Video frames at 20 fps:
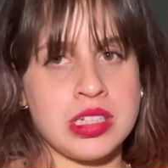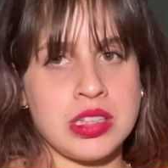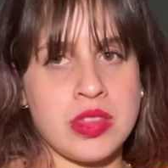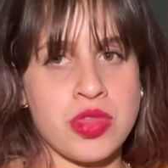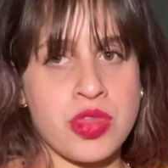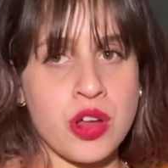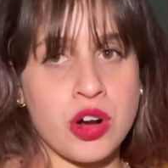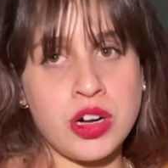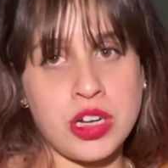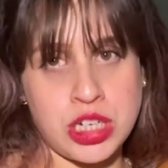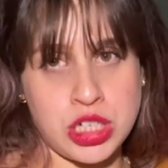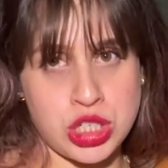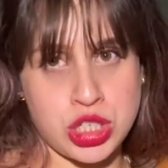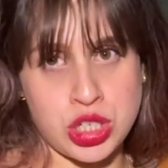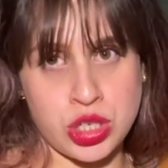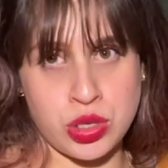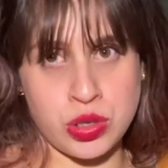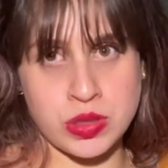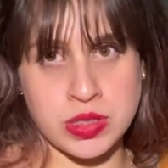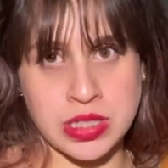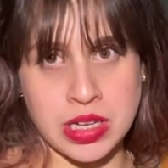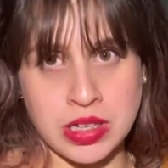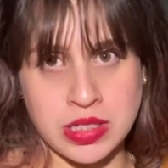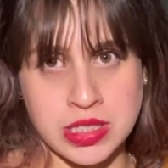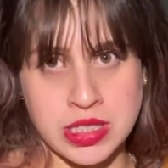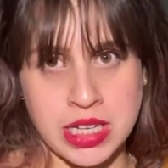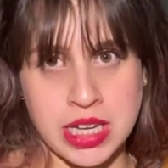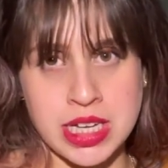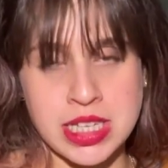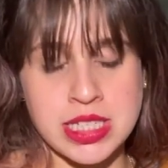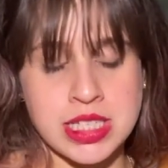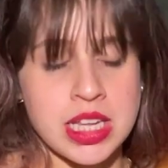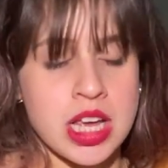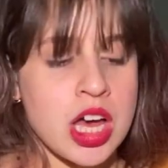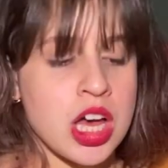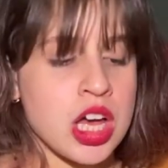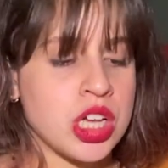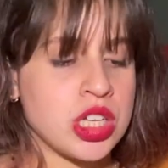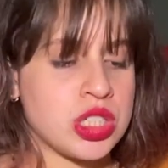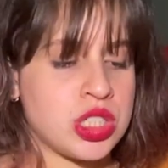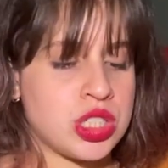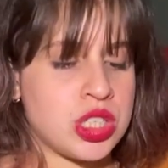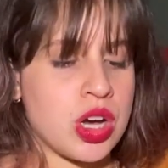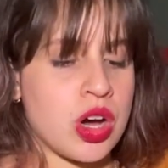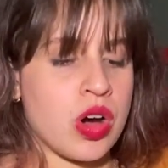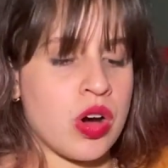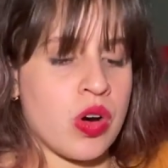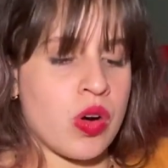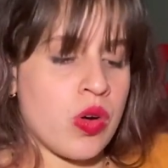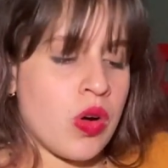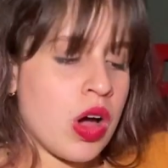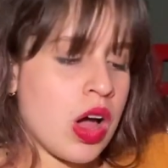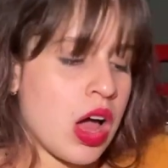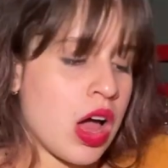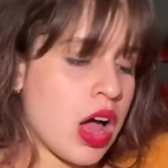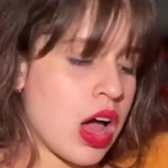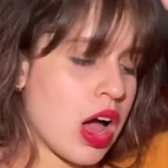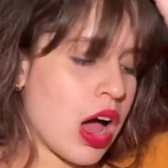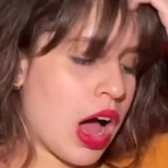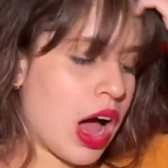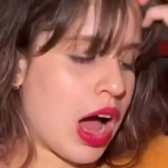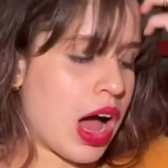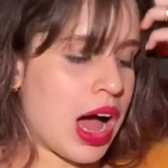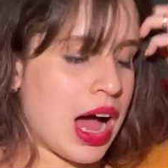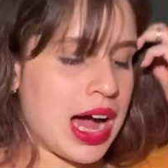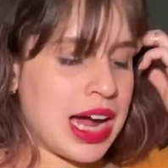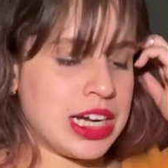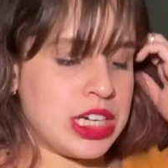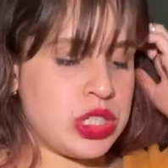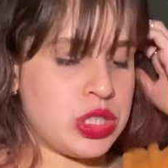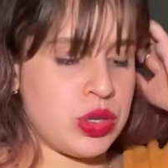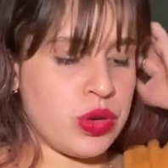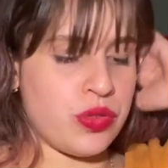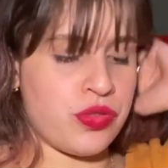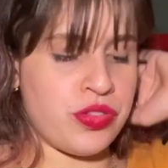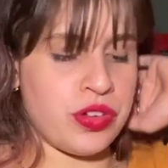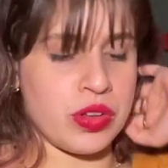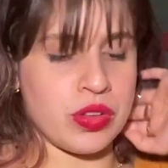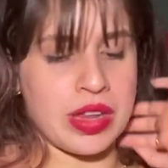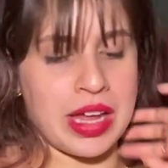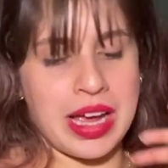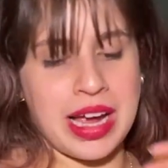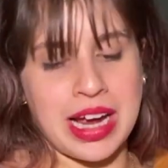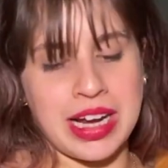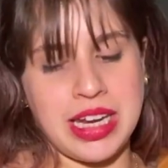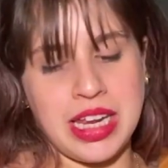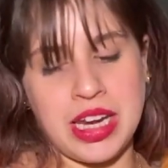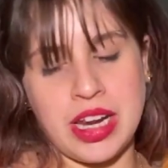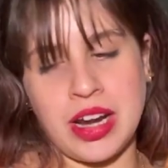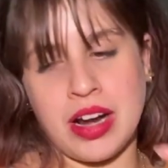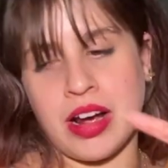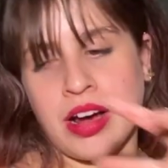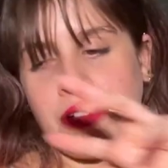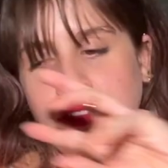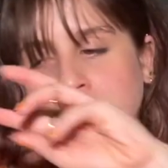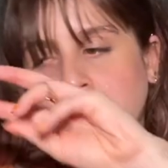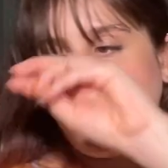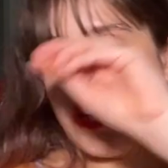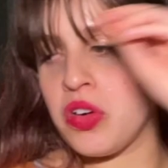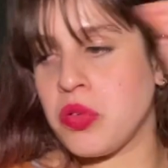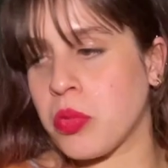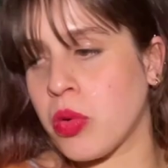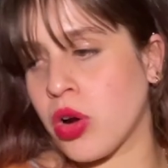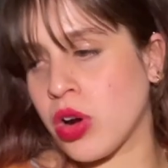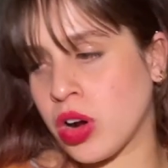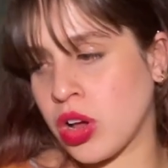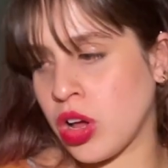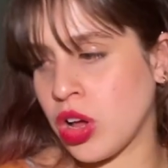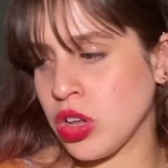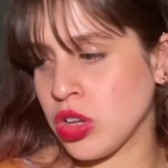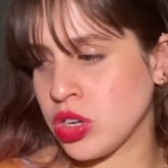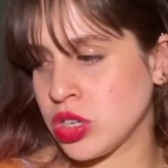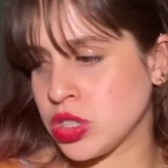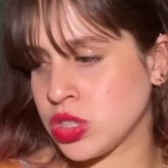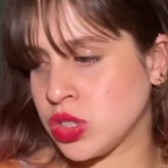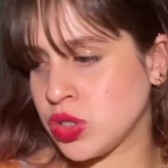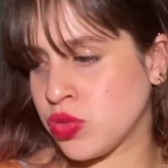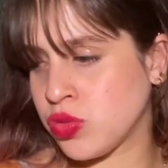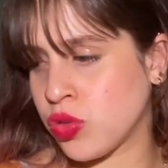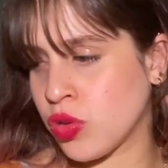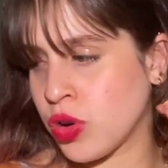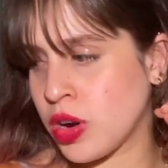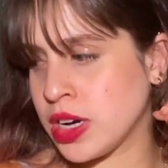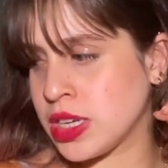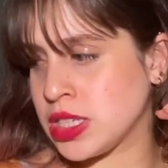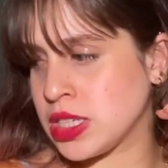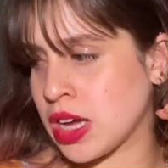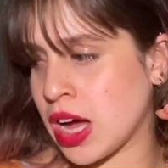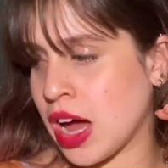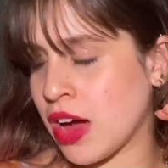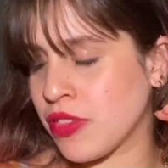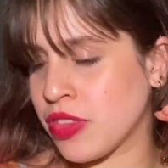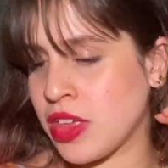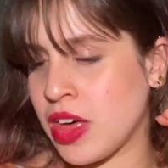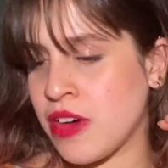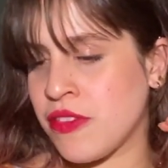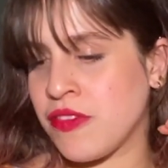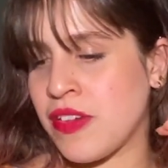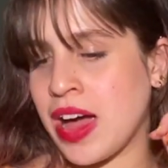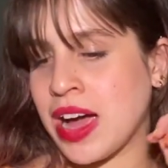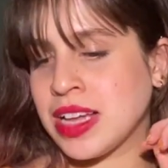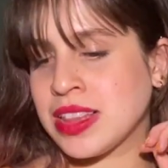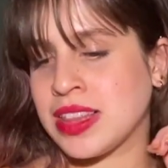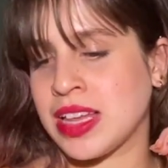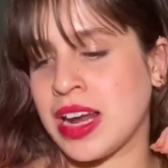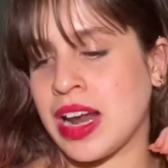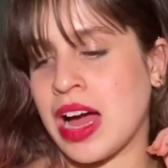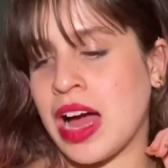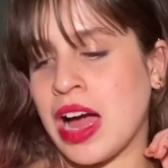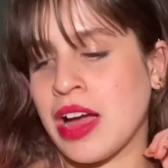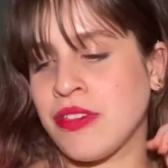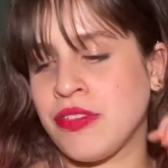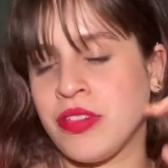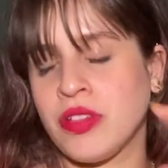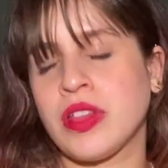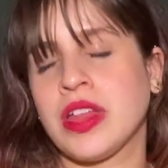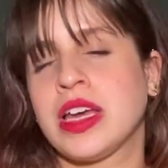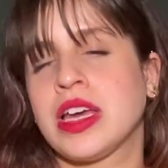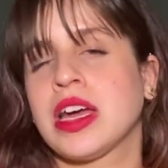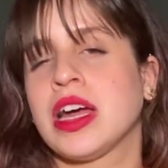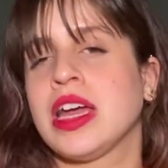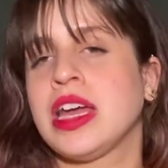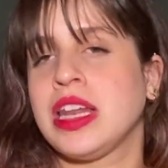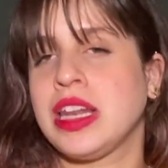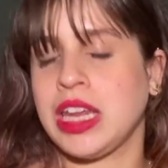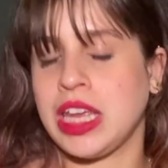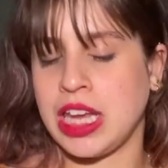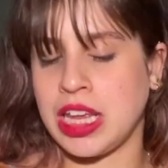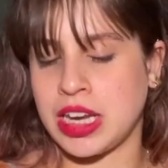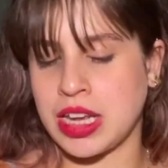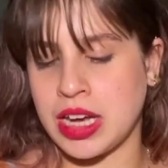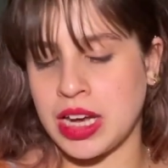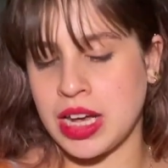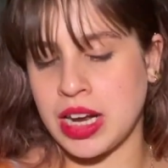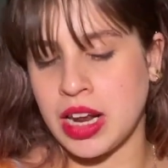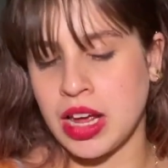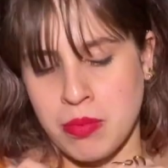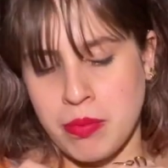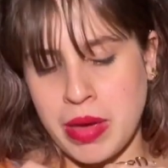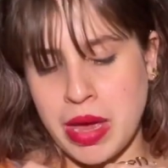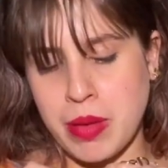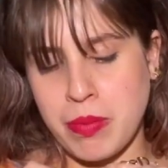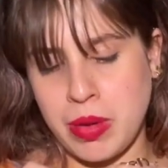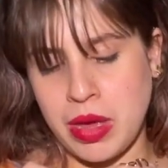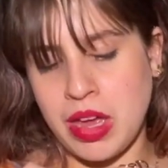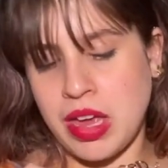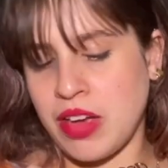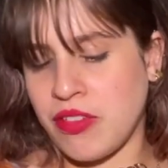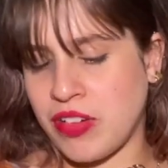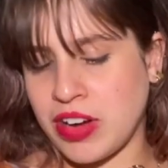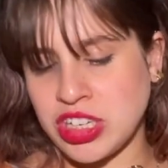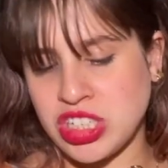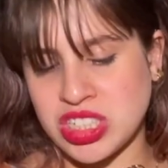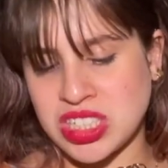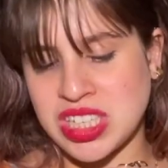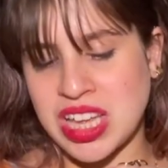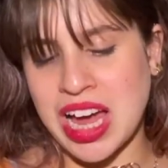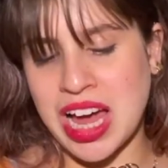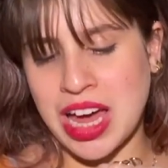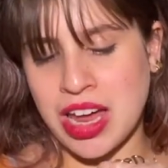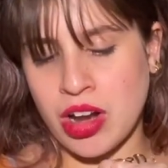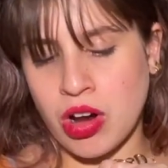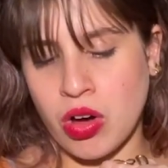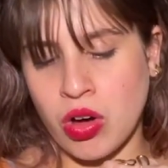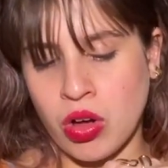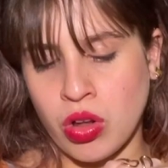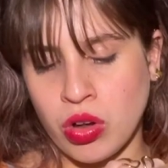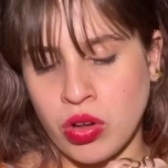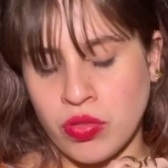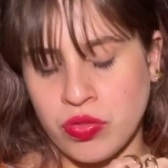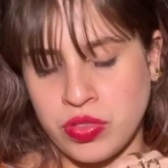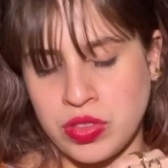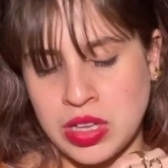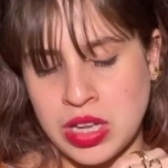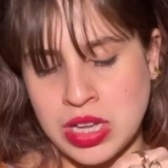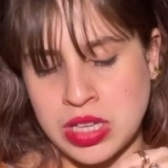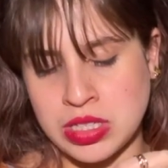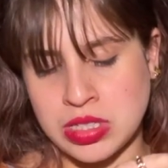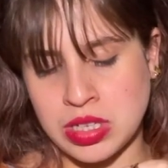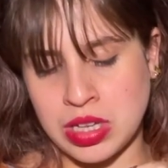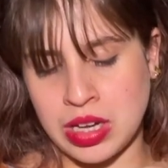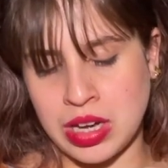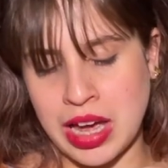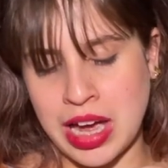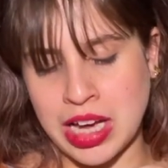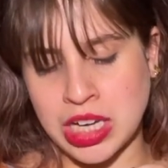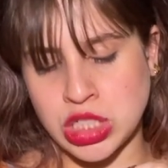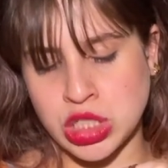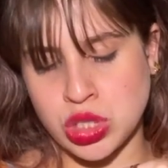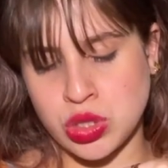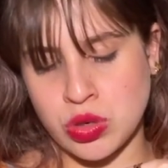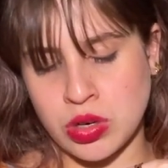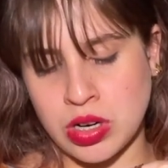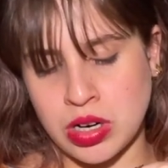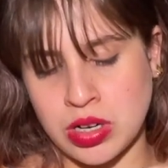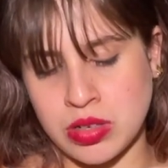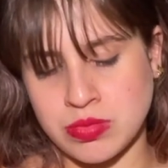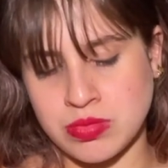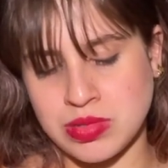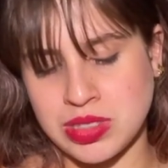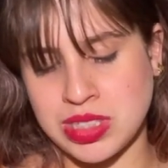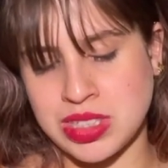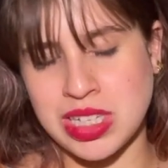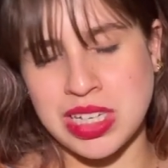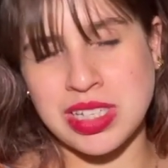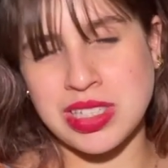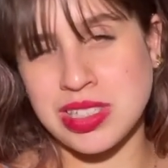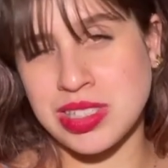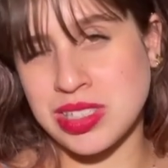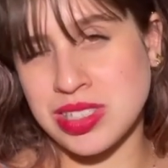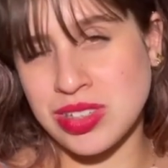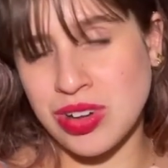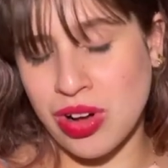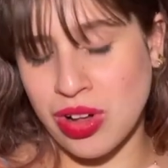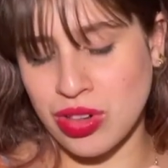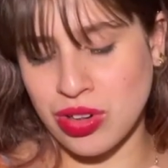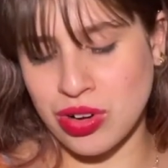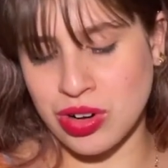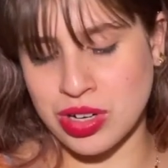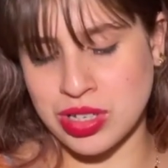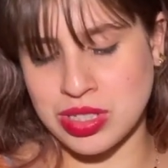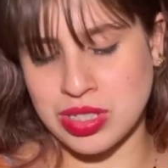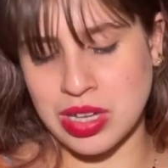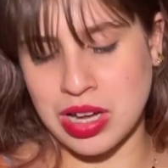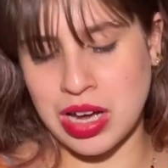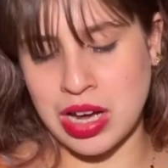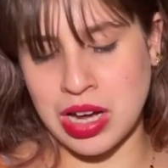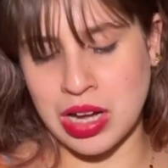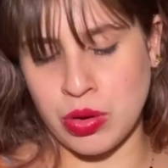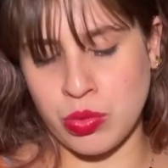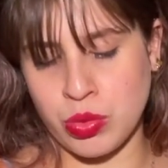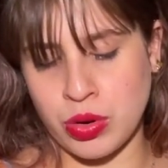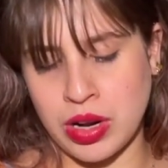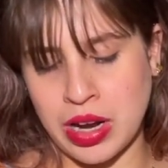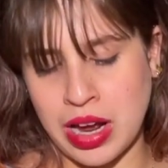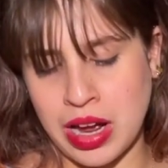32 Celsius. So I do feel like I needed a few more colors for it to have the effect that I feel like it needed. Maybe if I just had all of this like extra 6 colors, I would